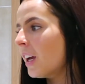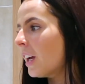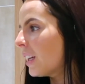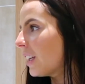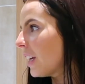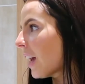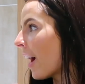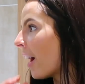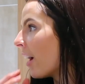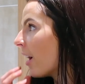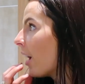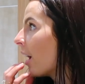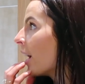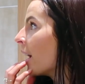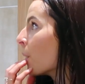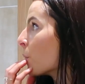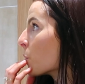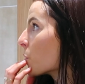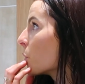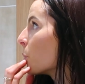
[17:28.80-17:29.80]
yeah, I
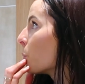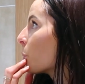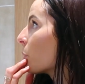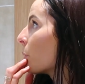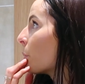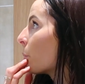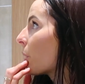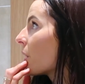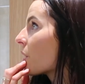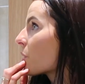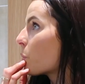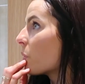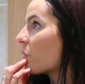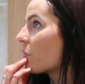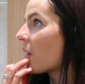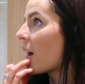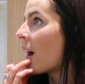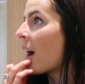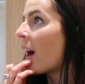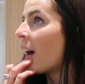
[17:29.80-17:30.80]
am super impressed
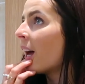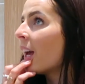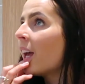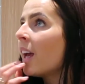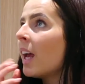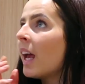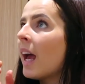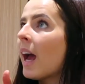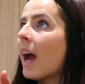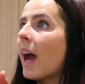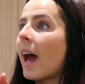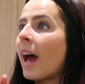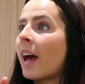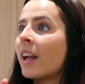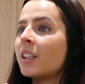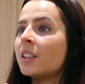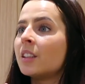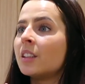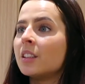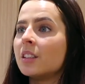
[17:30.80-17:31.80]
with that.
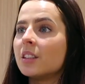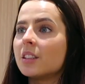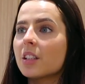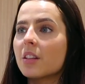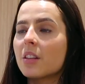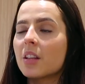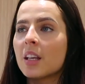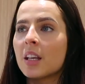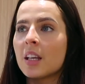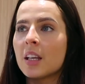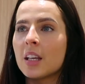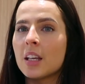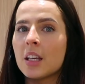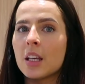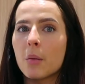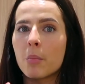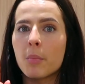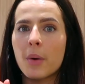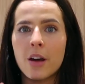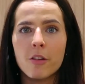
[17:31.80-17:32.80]
And
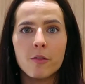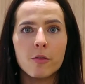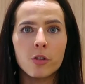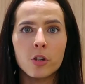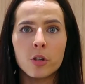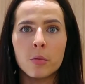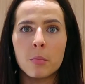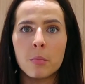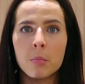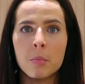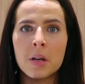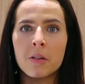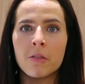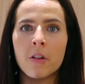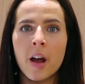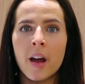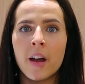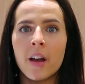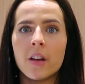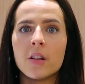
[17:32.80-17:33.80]
the bathroom
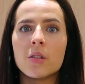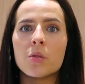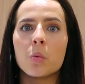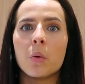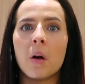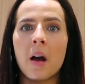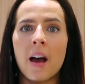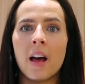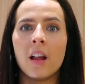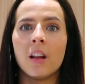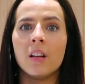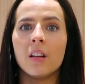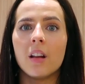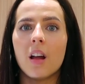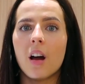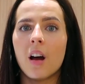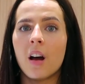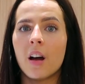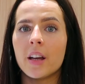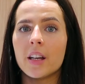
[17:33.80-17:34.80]
mirror as well,
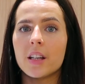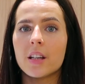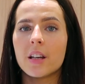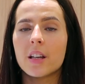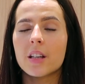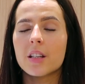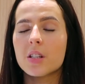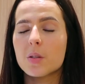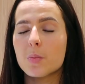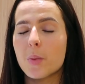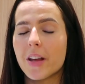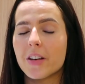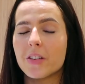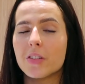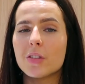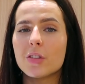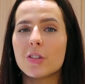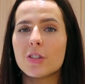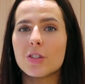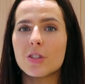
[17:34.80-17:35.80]
I
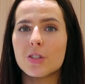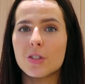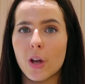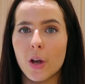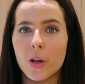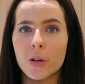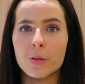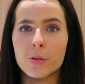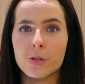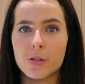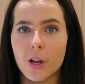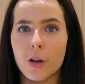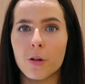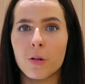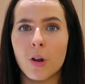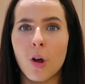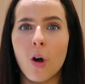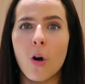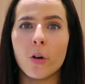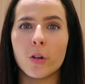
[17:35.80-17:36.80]
spent so
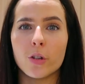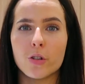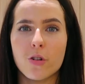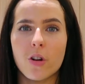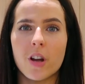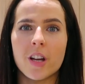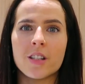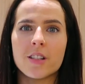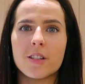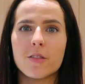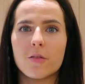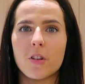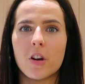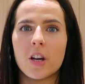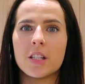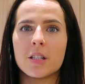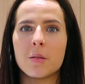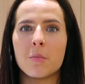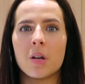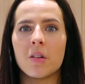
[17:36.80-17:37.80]
long trying to
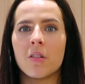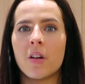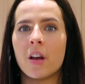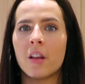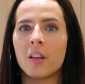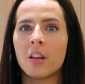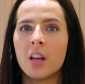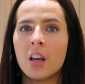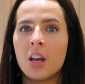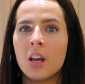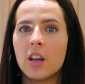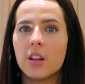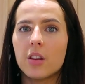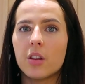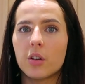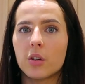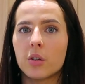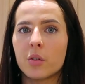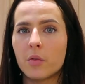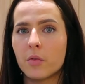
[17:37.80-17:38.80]
find a mirror
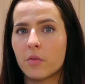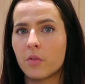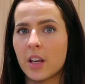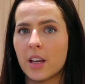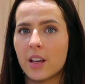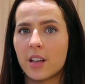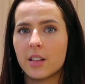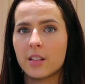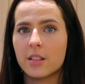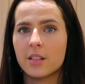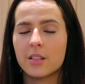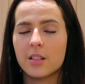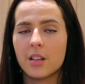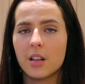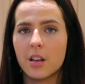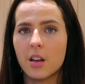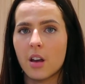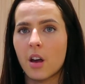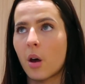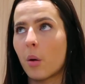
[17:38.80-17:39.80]
that could fix
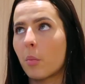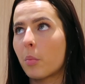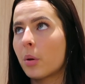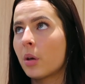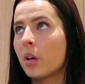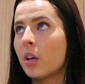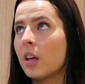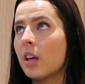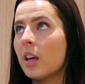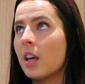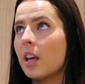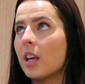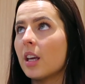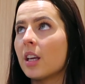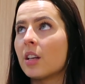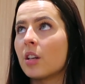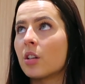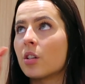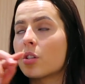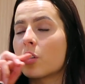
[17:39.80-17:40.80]
up
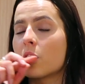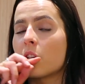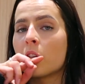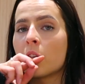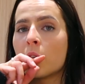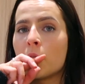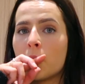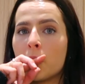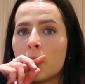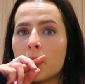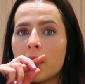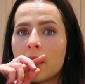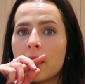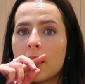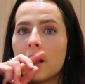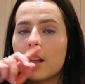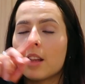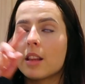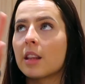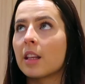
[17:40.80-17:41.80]

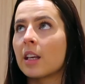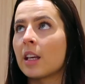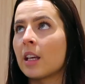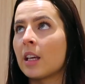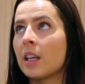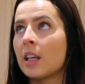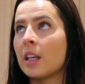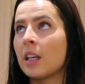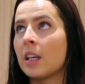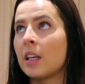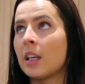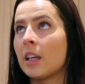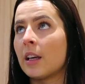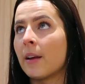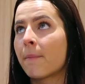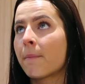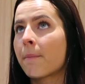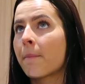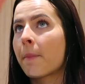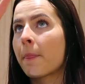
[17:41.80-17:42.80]
into
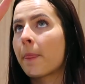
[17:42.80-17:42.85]
the